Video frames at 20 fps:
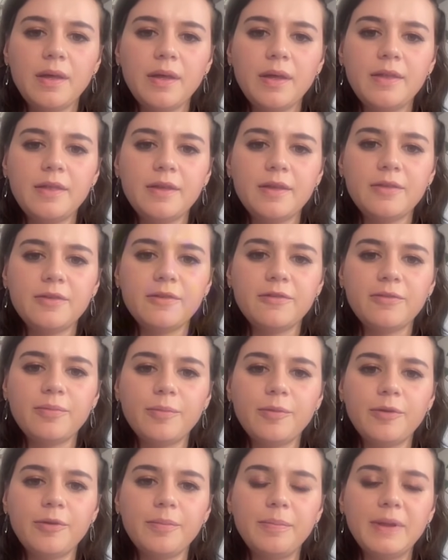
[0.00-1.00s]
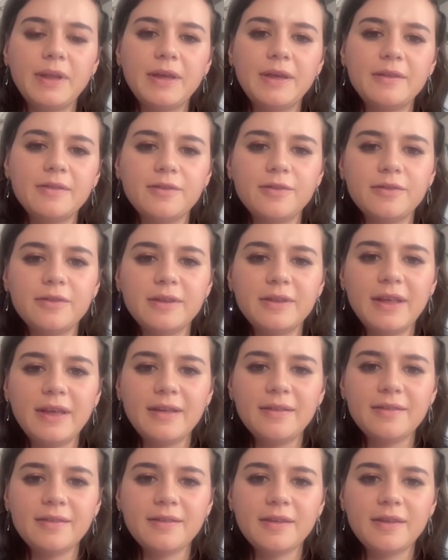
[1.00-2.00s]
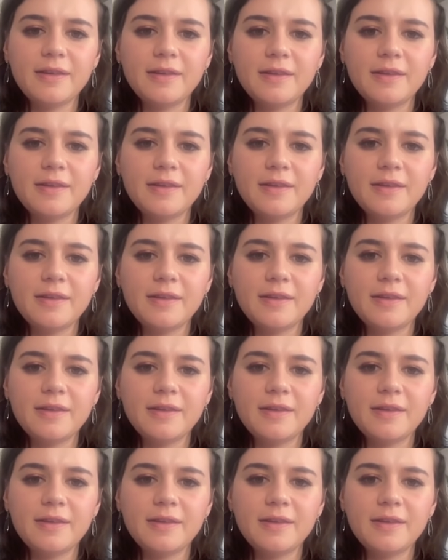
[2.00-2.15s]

another small plant on the desk,